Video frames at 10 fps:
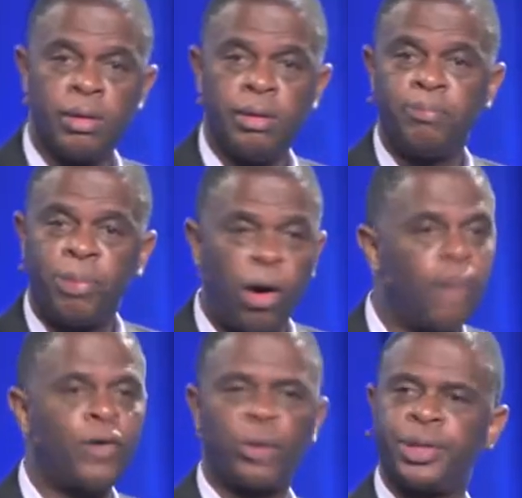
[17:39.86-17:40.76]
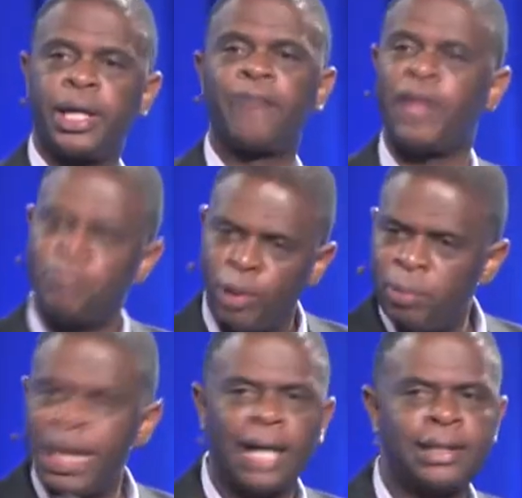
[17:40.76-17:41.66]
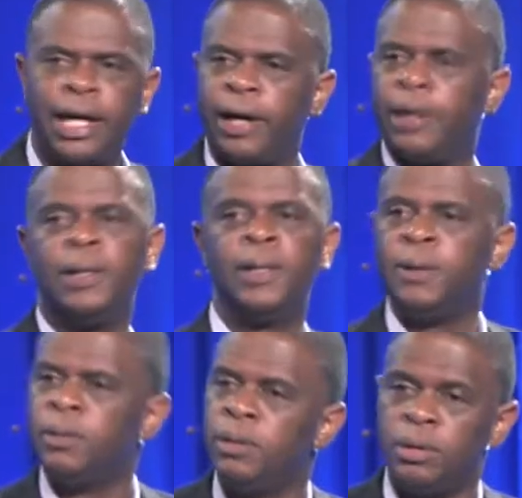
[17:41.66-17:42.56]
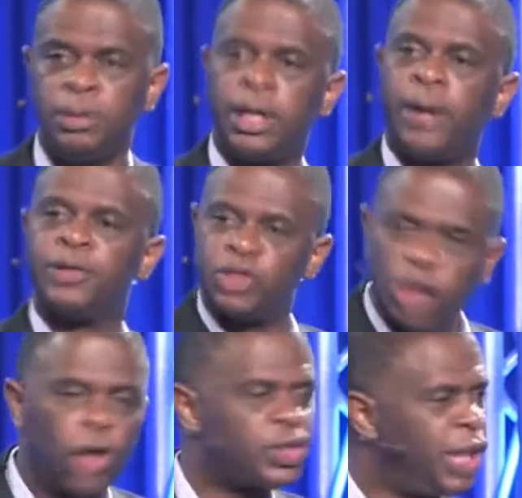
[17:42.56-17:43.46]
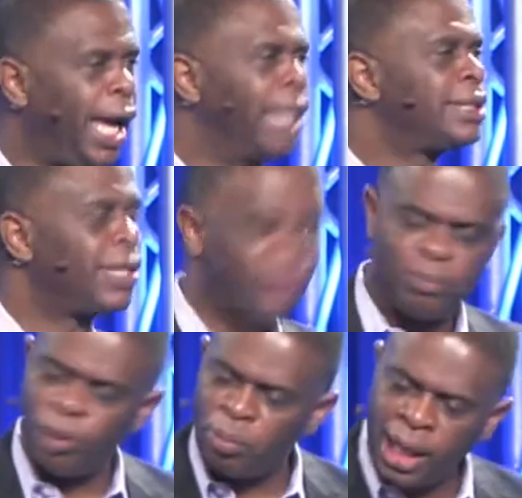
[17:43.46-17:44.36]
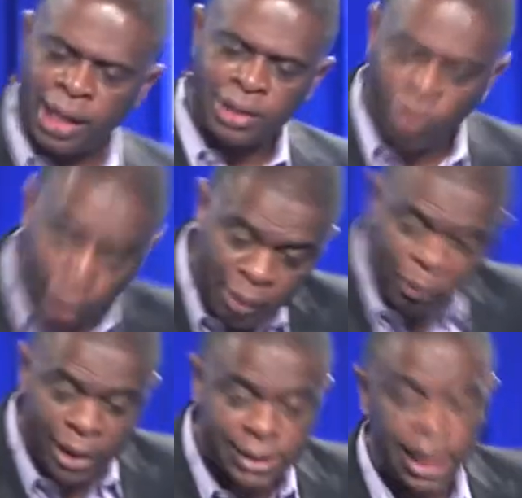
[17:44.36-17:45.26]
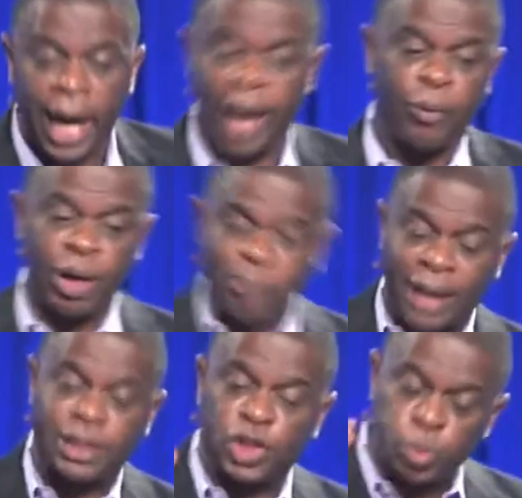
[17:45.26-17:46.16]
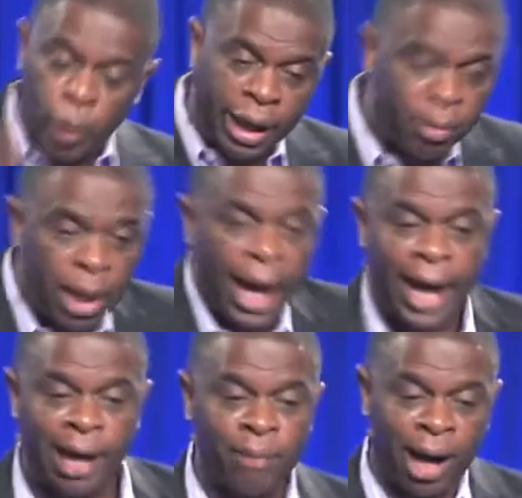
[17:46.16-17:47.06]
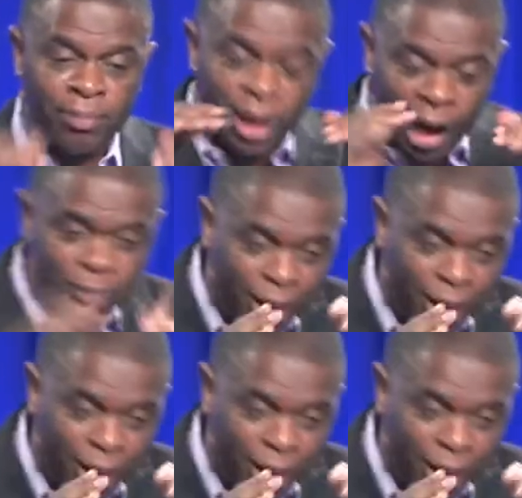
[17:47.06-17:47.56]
Pole vaulting. If they put me out there, there is no chance. If they put me in the Olympics and we're about to swim and I'm, I'm the, I'm the,